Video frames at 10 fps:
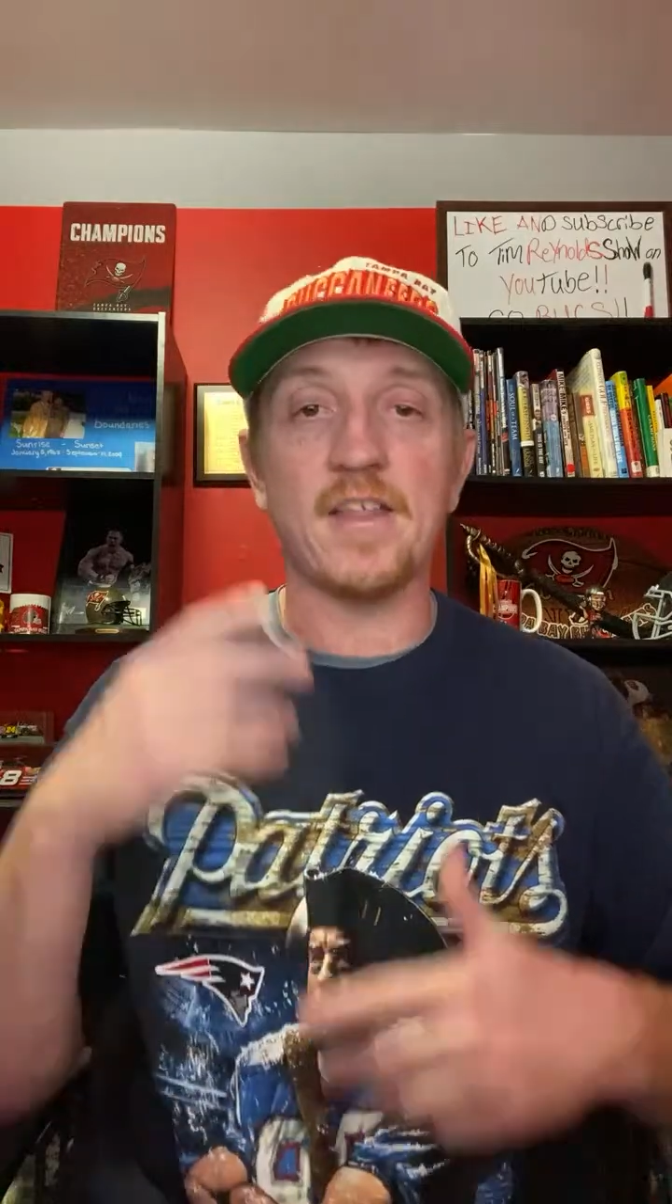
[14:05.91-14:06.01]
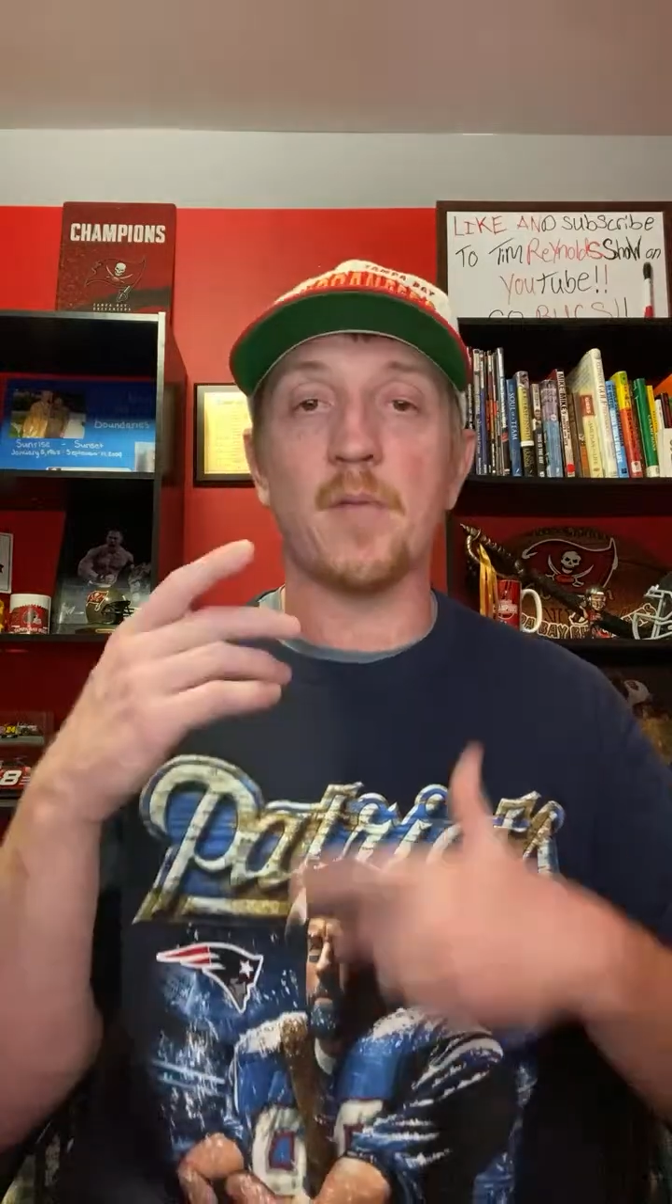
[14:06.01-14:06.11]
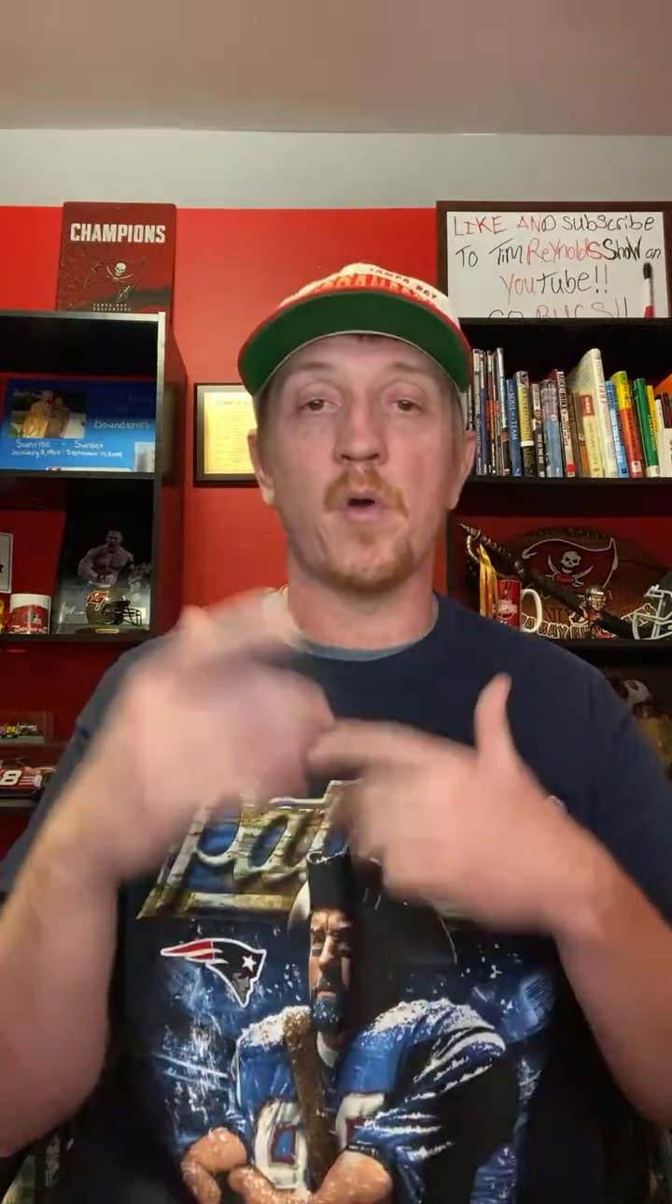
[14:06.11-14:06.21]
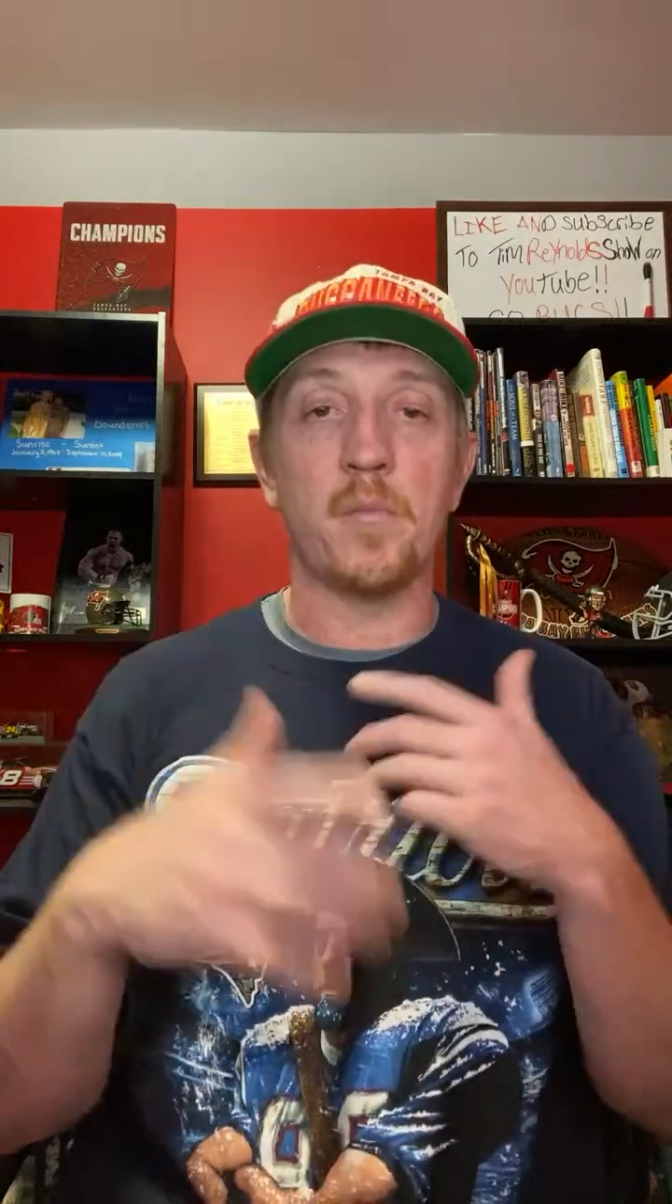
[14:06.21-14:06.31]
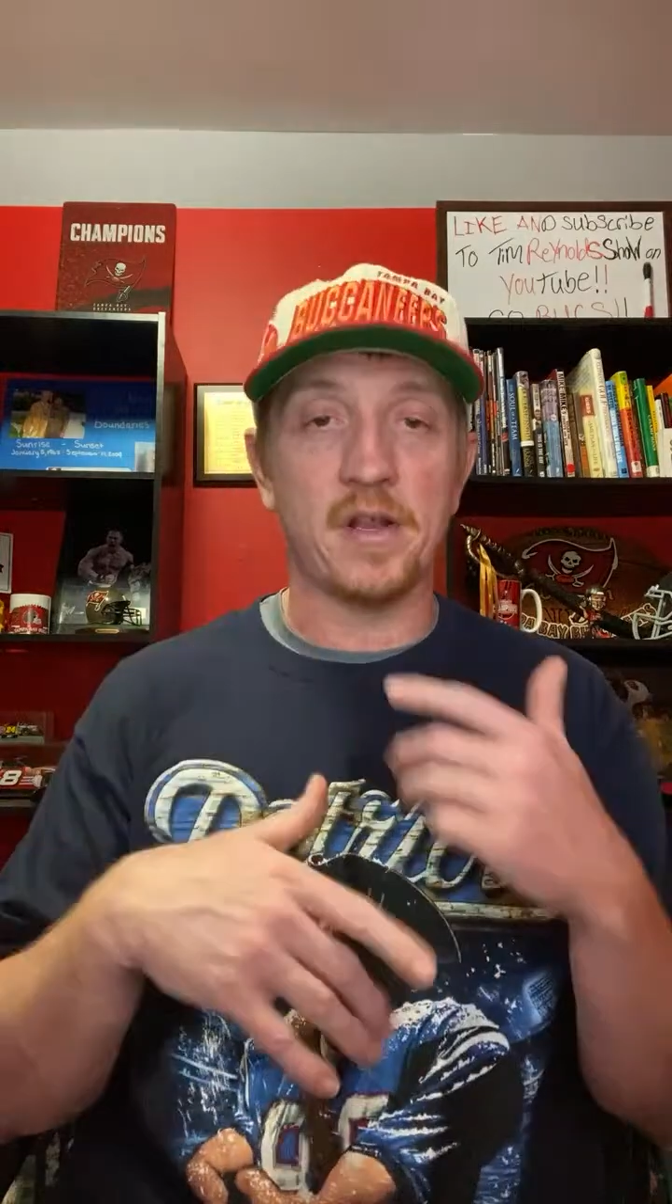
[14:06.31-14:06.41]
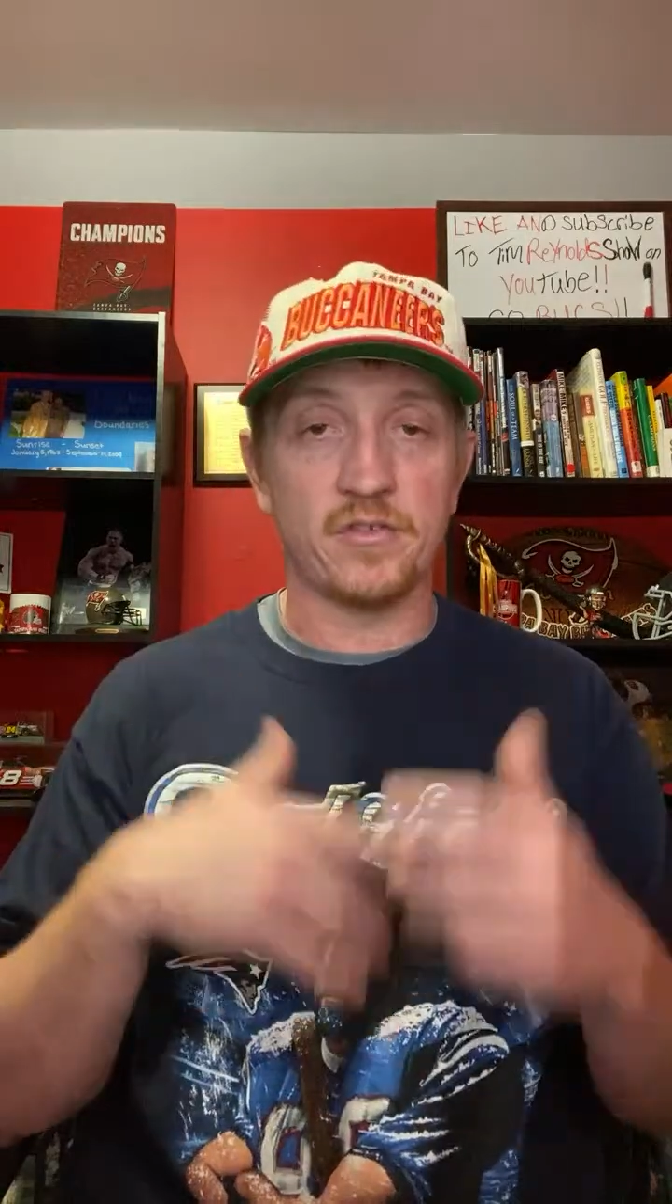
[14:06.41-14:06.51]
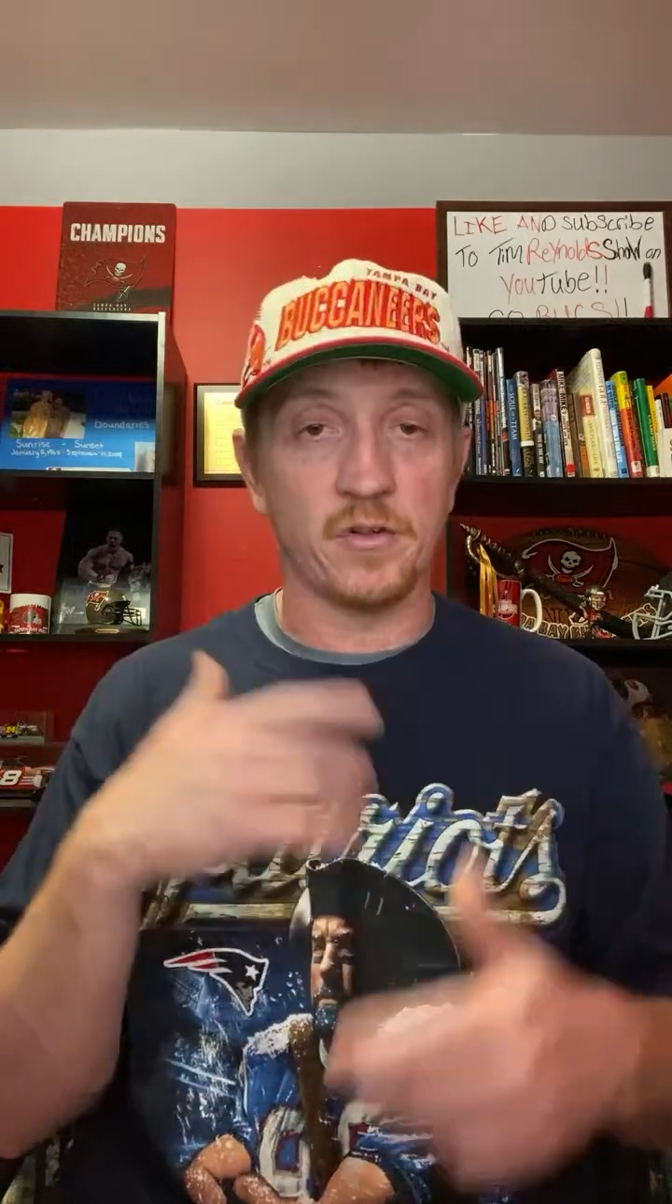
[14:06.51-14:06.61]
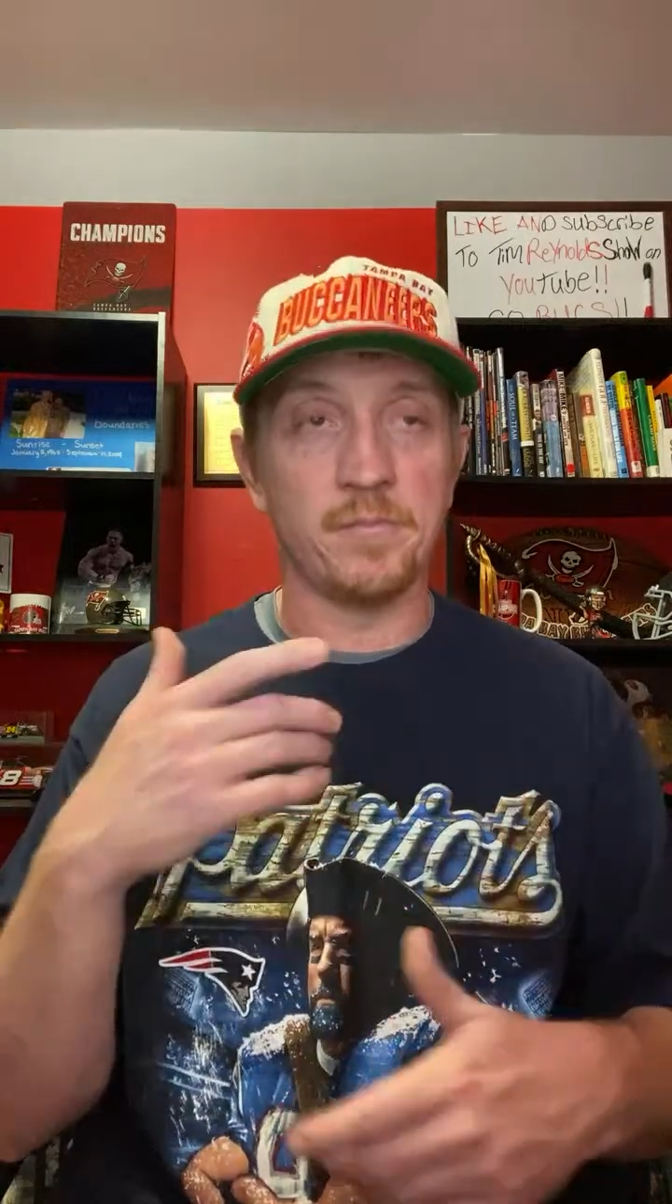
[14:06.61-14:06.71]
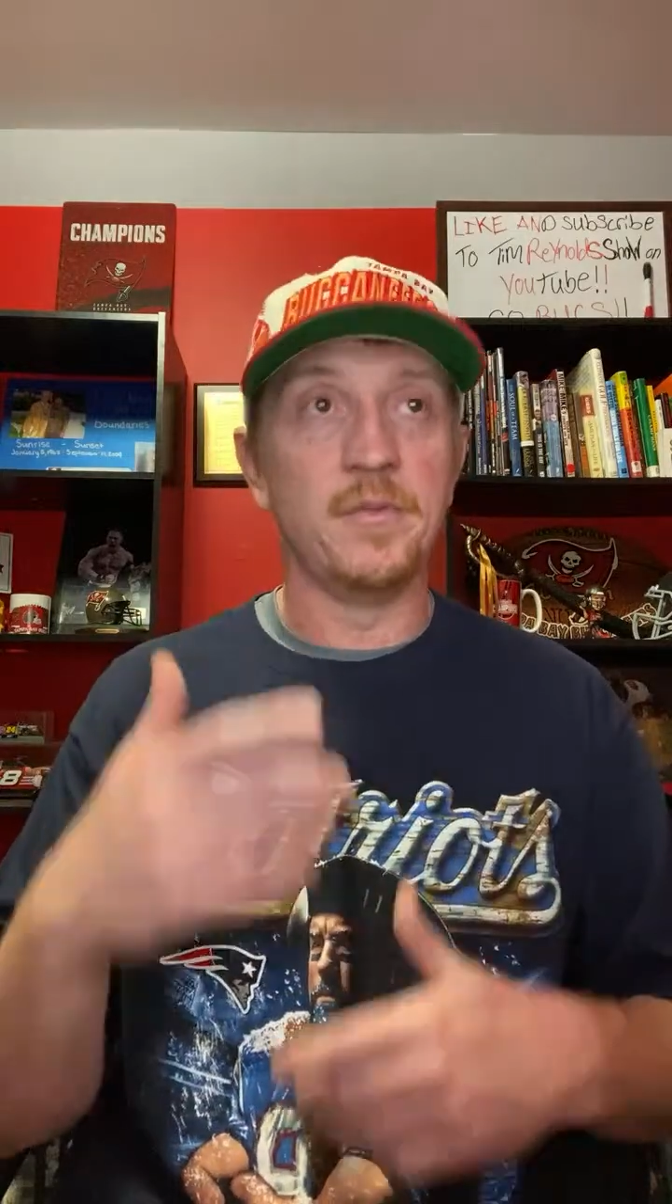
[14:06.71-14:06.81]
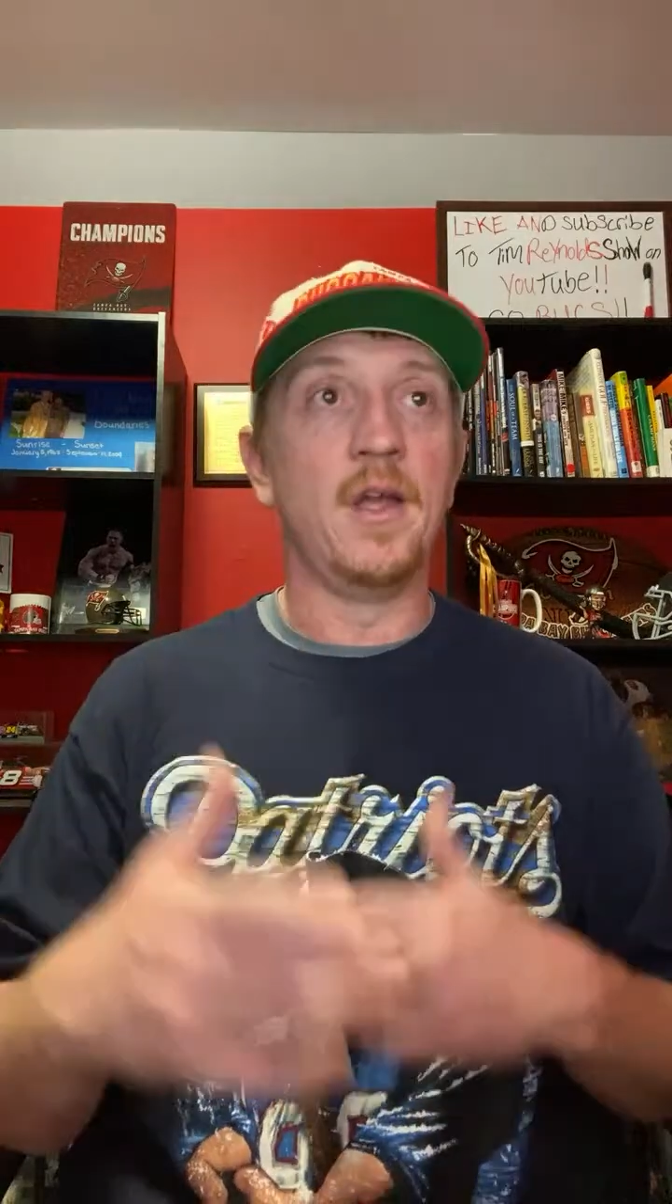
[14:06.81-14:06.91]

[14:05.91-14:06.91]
that momentum,